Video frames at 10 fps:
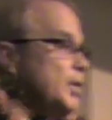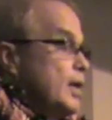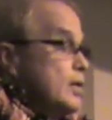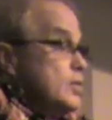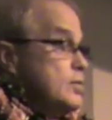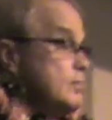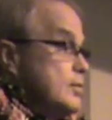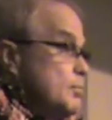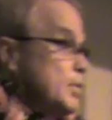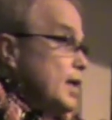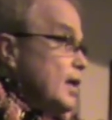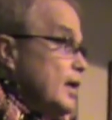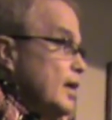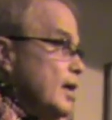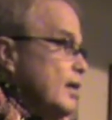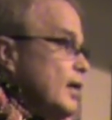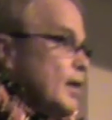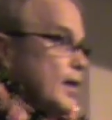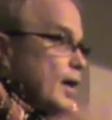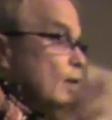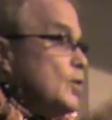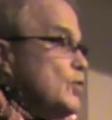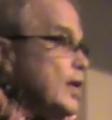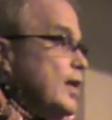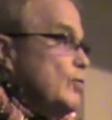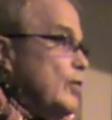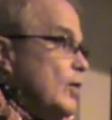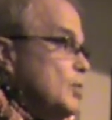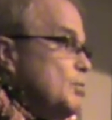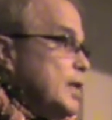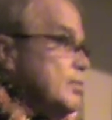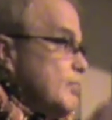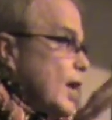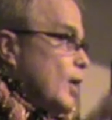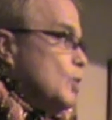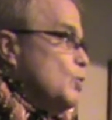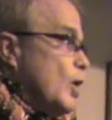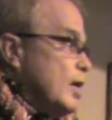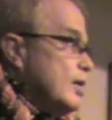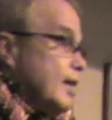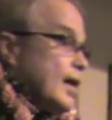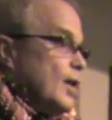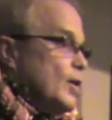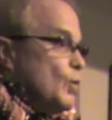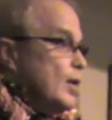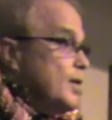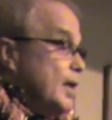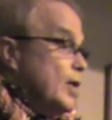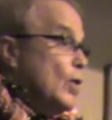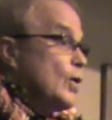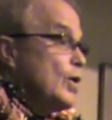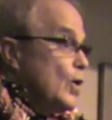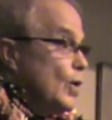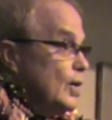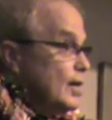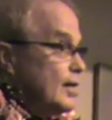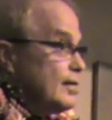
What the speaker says: Because to me, colored drinking fountain meant colored water, and colored water meant Coca-Cola.